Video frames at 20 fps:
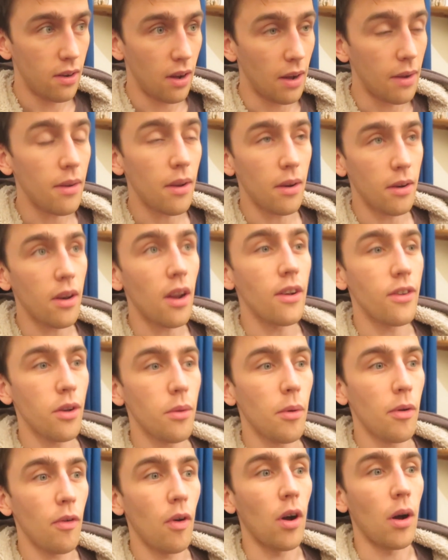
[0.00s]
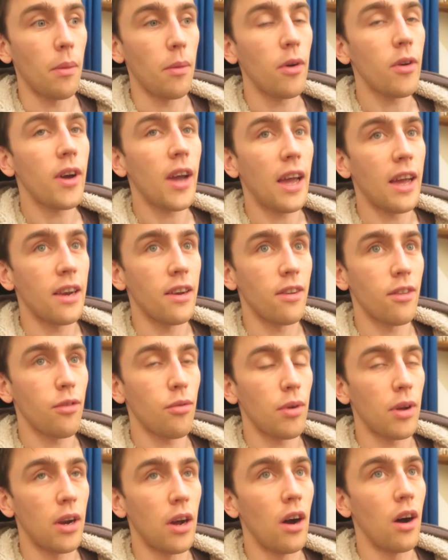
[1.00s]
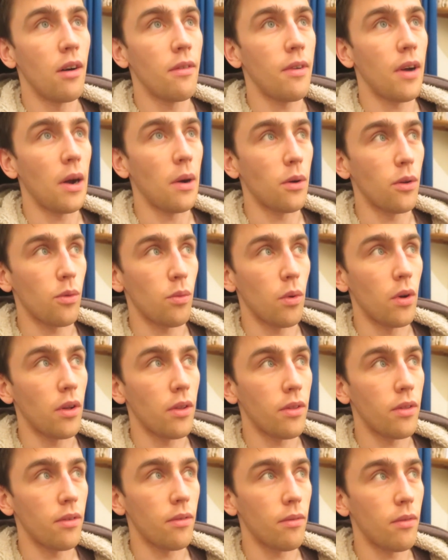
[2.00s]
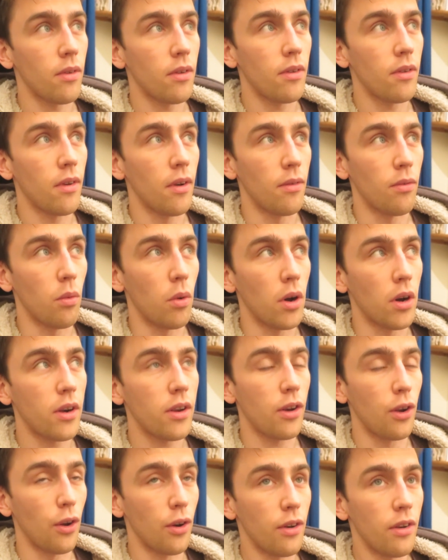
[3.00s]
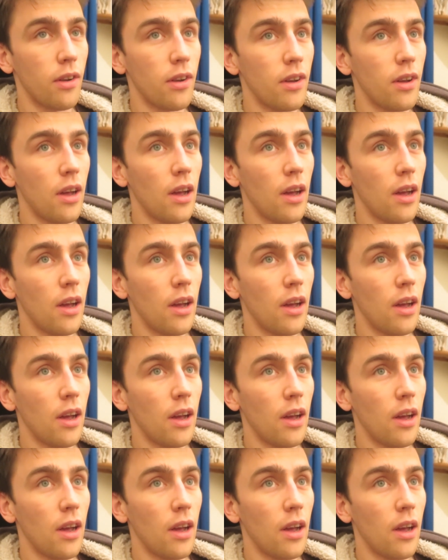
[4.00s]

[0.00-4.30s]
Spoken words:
I don't get me wrong, I'm not getting 3.5 hours worth of work done,